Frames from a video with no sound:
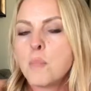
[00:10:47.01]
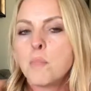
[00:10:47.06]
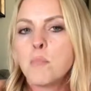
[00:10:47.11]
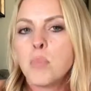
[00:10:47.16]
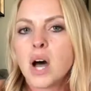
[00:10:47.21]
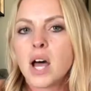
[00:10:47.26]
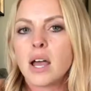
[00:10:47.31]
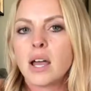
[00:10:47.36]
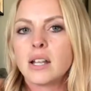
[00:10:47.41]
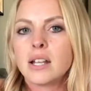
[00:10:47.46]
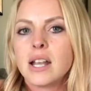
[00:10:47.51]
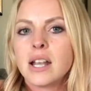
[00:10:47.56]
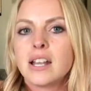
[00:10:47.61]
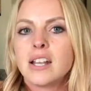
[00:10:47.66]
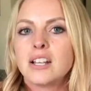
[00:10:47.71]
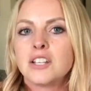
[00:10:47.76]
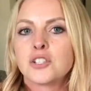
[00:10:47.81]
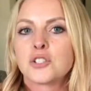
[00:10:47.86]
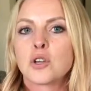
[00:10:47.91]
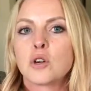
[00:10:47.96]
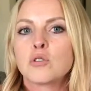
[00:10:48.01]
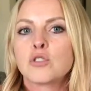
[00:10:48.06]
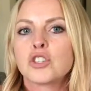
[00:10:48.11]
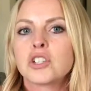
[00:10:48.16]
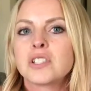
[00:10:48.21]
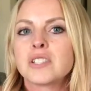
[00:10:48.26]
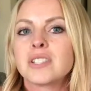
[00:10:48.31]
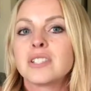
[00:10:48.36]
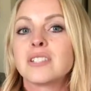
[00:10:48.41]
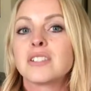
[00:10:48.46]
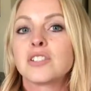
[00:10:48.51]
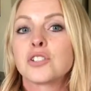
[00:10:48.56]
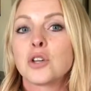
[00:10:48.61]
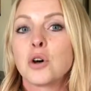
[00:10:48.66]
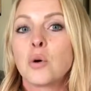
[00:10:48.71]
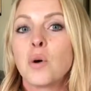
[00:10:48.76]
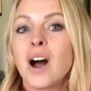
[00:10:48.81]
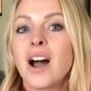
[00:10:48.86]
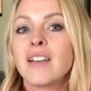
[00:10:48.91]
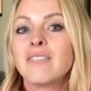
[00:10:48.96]
But
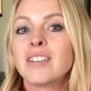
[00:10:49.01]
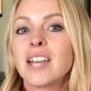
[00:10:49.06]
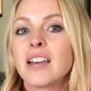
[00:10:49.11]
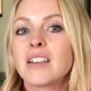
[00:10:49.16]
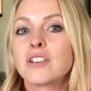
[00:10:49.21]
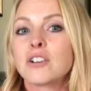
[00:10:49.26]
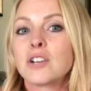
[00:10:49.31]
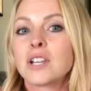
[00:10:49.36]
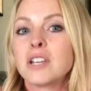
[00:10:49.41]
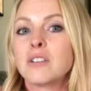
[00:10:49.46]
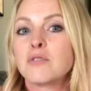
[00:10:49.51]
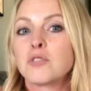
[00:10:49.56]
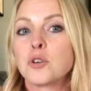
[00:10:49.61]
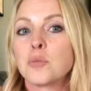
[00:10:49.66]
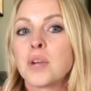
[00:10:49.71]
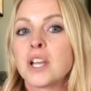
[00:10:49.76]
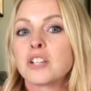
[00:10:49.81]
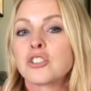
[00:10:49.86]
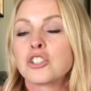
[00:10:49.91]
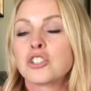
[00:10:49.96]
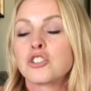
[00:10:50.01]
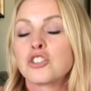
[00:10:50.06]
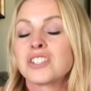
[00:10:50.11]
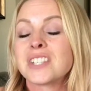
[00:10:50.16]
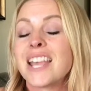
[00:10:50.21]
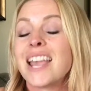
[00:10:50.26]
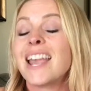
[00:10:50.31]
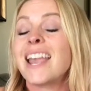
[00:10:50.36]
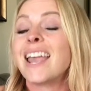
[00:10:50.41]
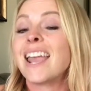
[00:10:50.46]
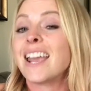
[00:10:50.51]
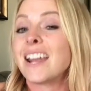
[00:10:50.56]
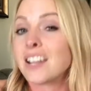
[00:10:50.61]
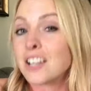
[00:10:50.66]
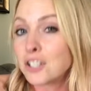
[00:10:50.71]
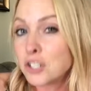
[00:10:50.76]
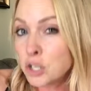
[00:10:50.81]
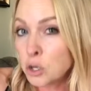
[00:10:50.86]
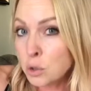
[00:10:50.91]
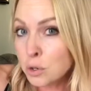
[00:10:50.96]
so I've gathered information, just
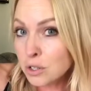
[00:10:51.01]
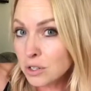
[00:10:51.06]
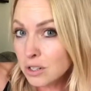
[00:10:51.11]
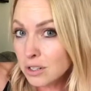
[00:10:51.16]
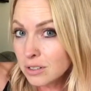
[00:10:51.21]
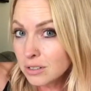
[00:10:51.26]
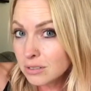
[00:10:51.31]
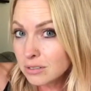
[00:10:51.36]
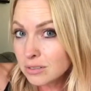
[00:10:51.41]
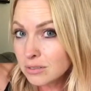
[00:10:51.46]
anecdotal